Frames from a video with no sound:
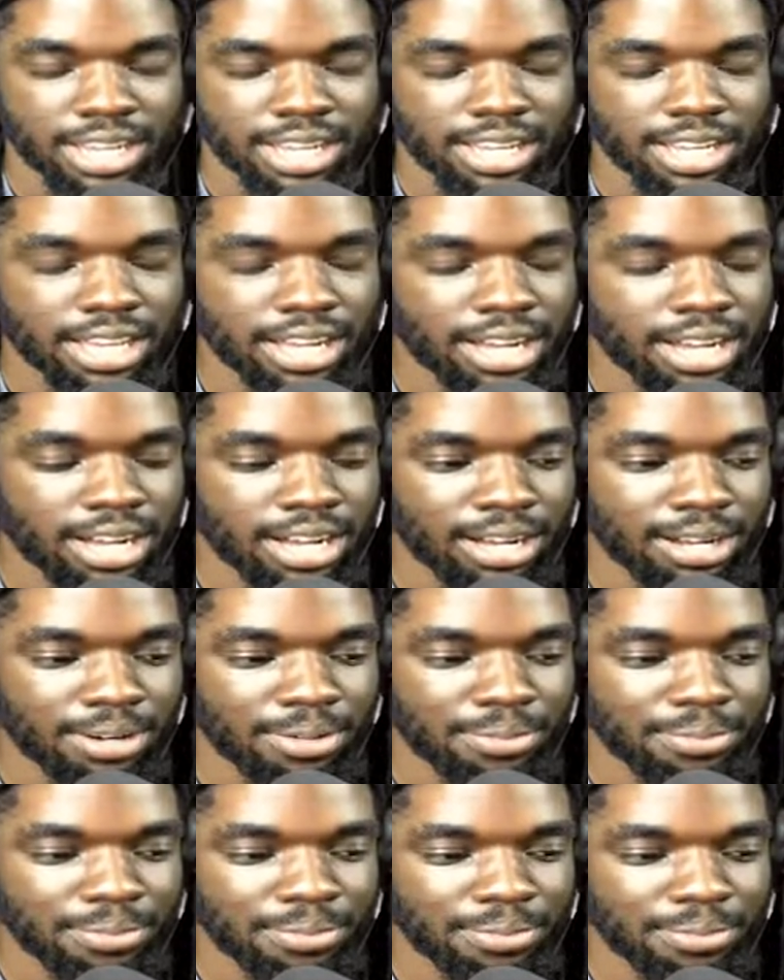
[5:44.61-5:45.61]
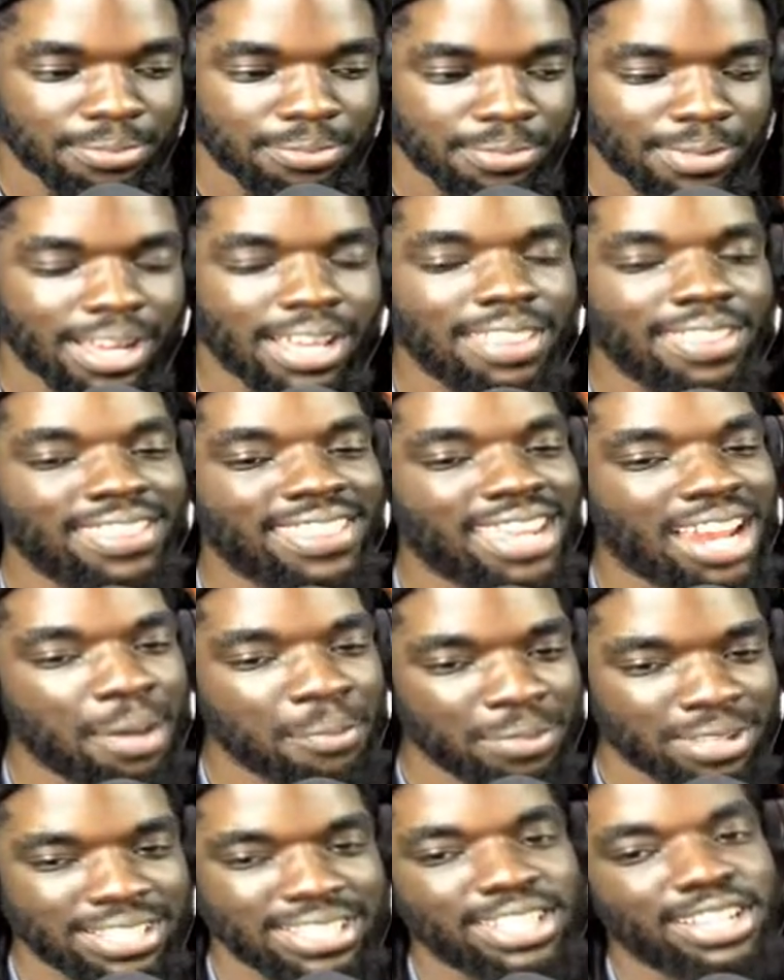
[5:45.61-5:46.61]
Um, and then I'm gonna
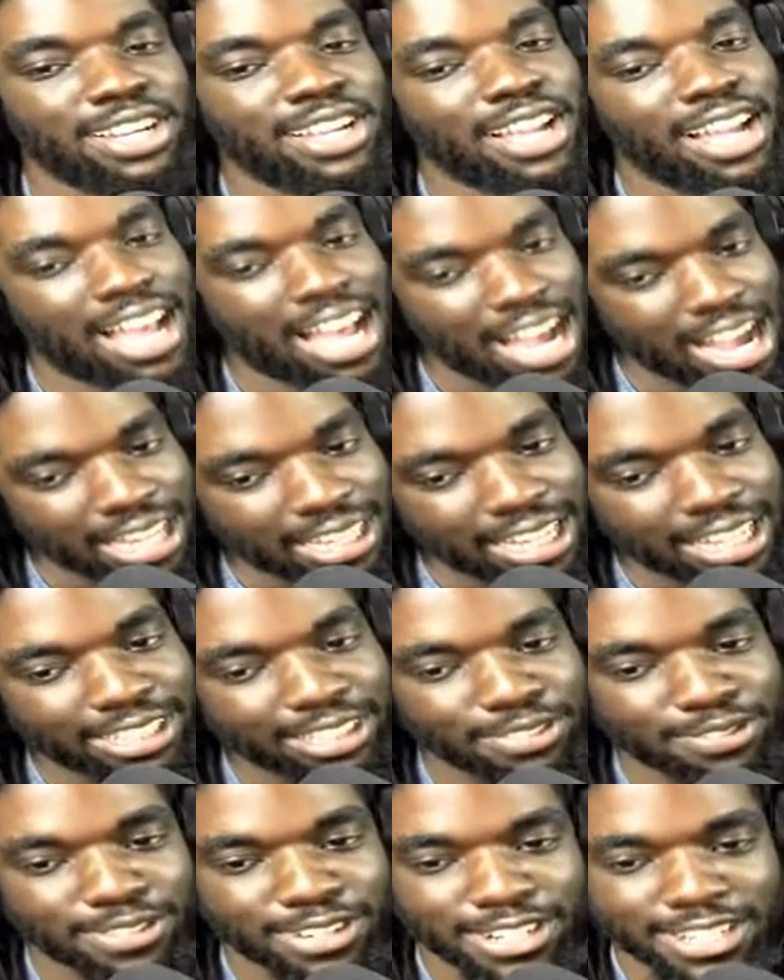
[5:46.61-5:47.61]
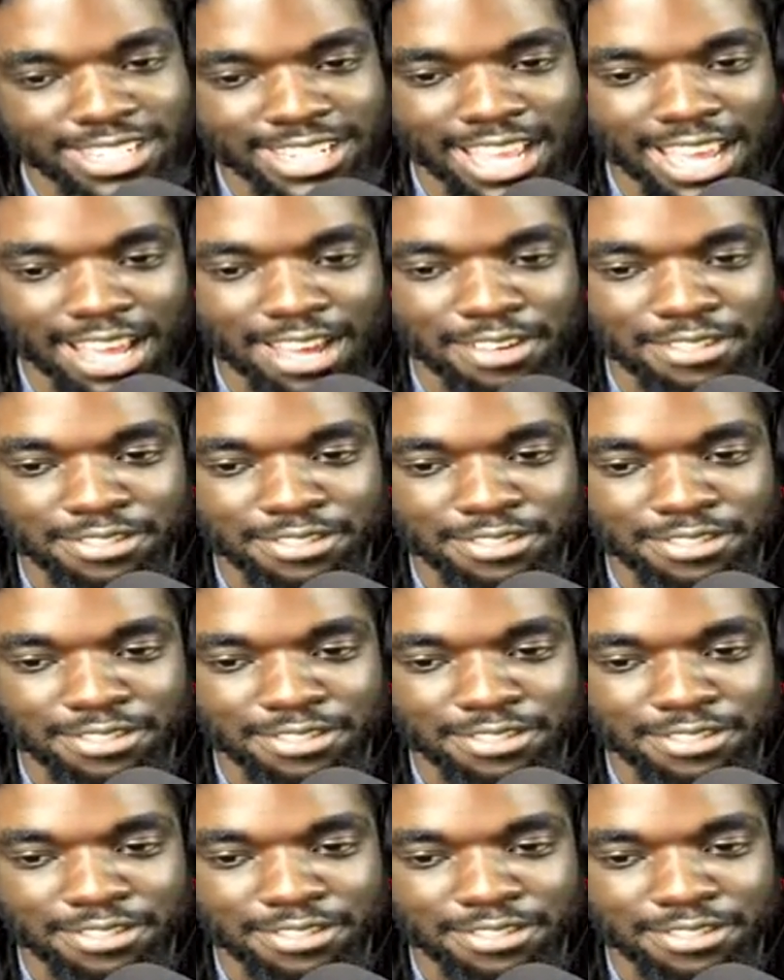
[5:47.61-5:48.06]
tell you how I like the first half.